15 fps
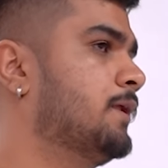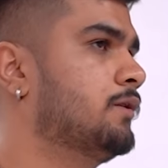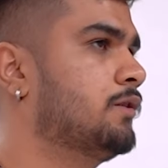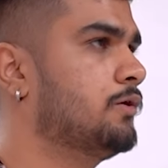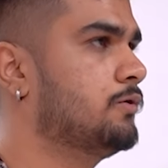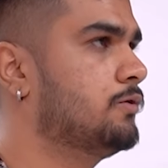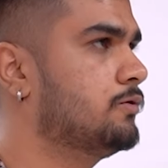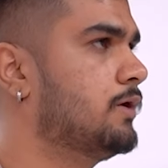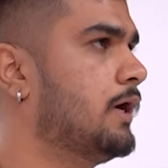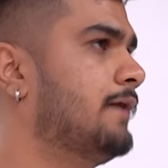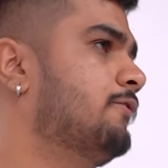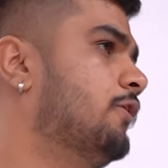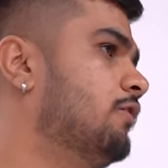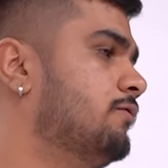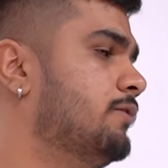So
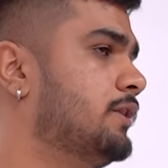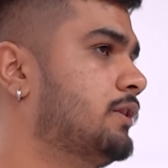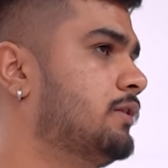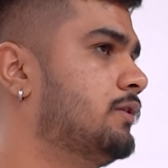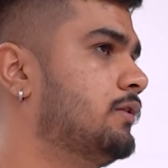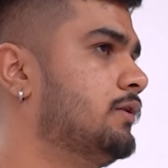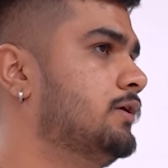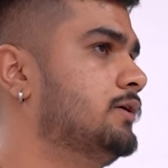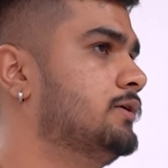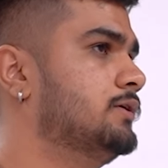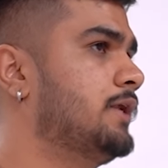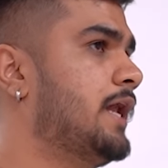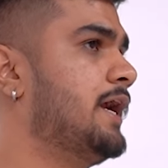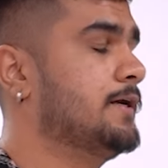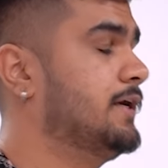I've always
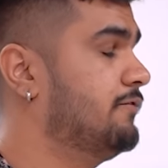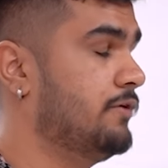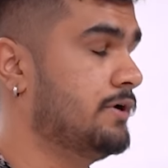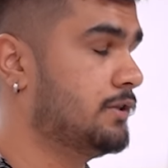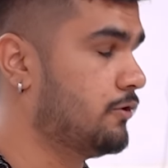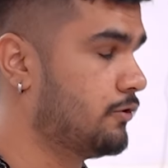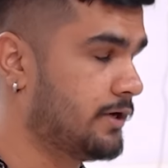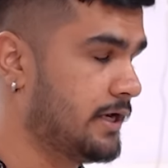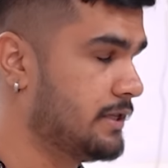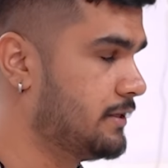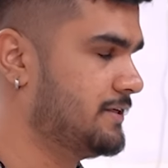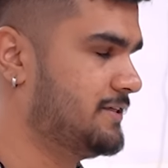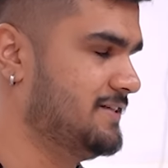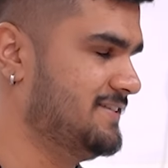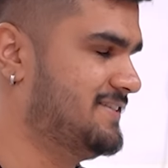liked defense
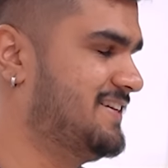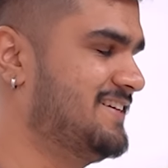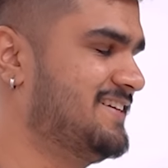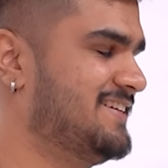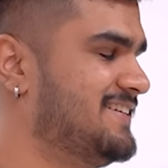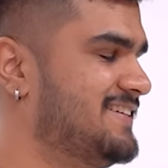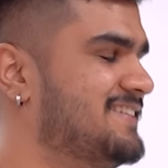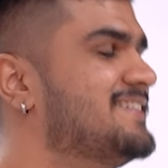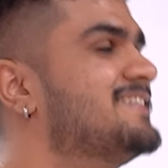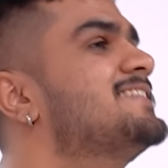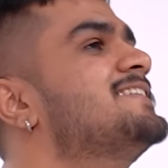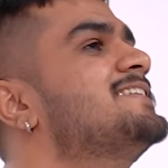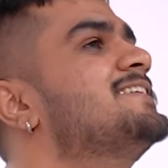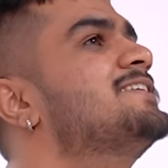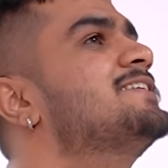organizations.
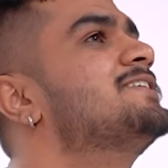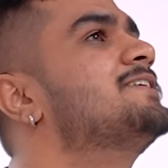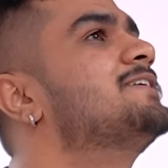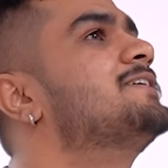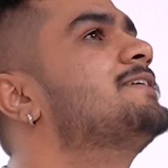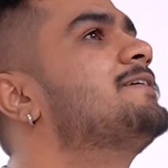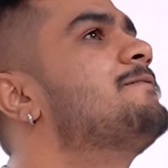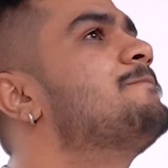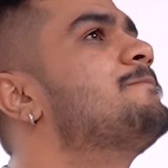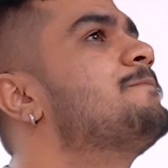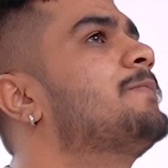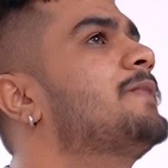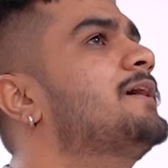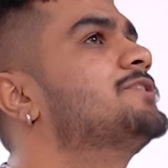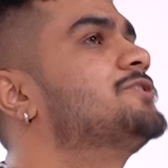
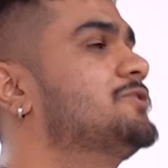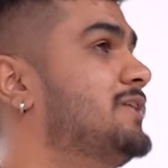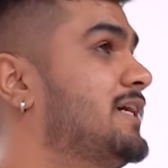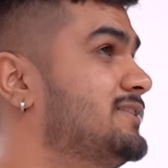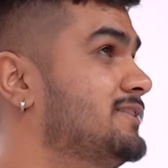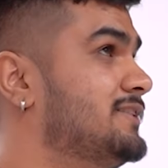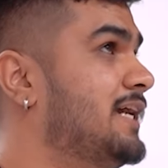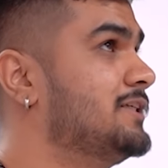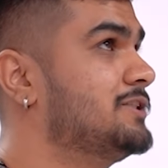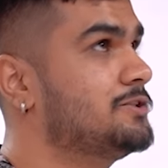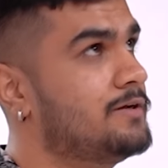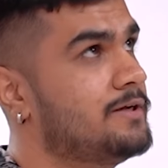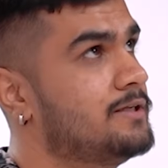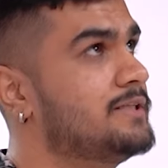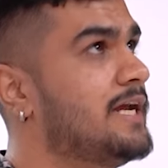Yeah, so
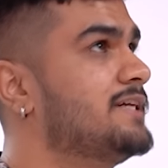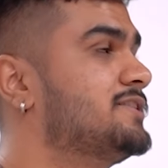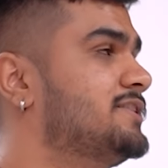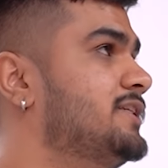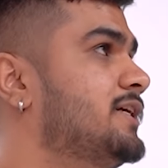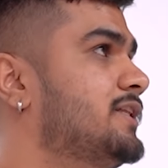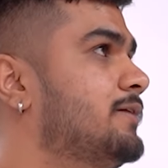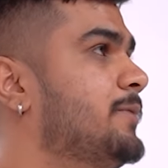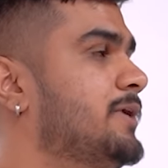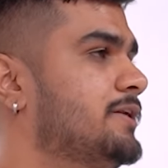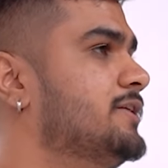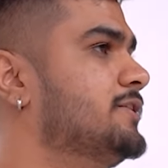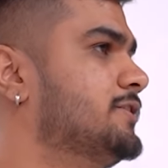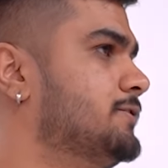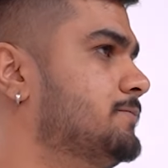that's the other main
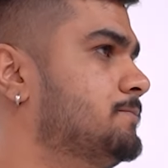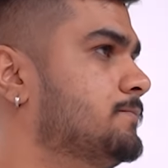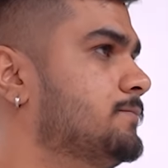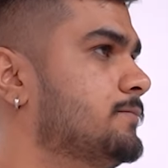reason.